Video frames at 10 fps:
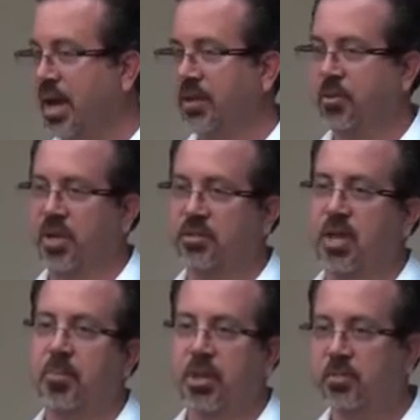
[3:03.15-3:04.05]
I try to make it as
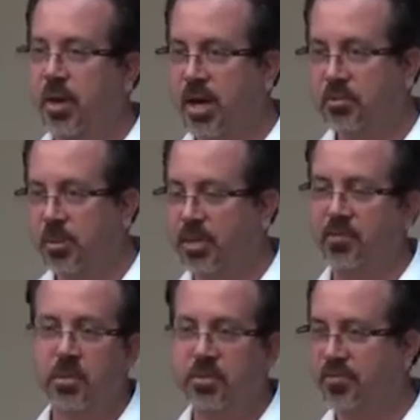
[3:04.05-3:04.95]
complicated as possible by
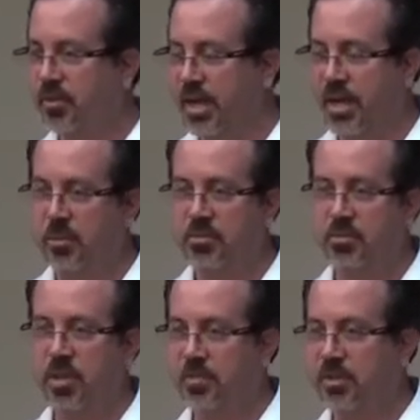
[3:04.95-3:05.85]
giving them different names
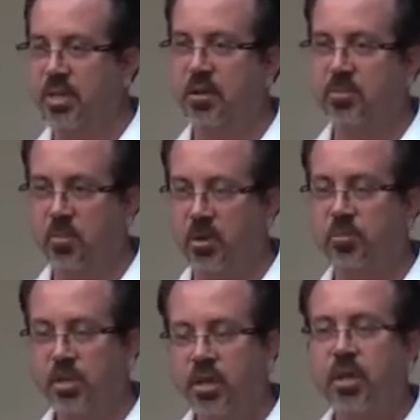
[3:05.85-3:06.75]
and making me sound
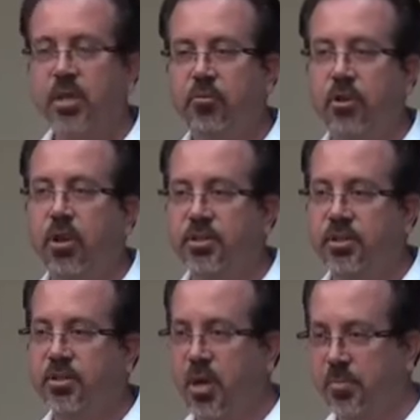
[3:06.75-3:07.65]
smart, but really all it
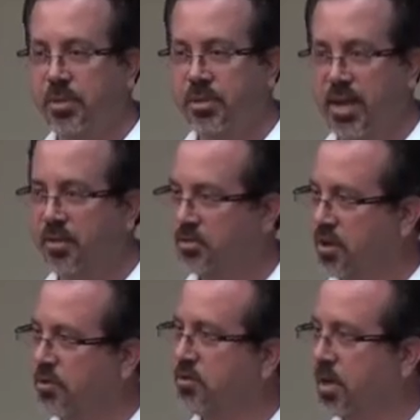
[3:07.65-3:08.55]
is up and down. That's
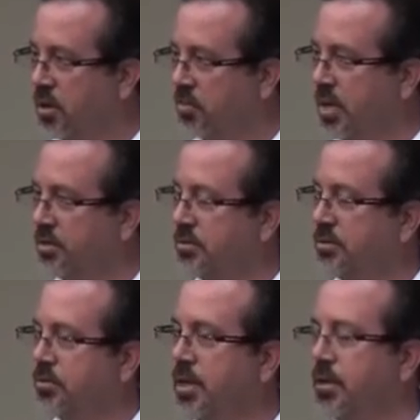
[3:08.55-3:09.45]
all you care about,
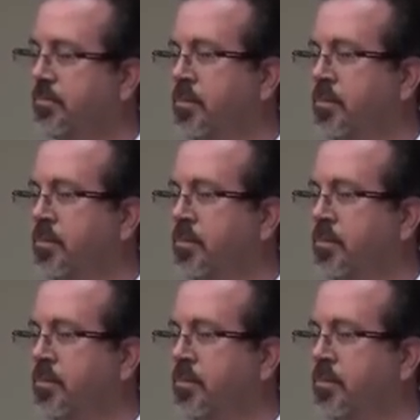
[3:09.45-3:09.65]
okay?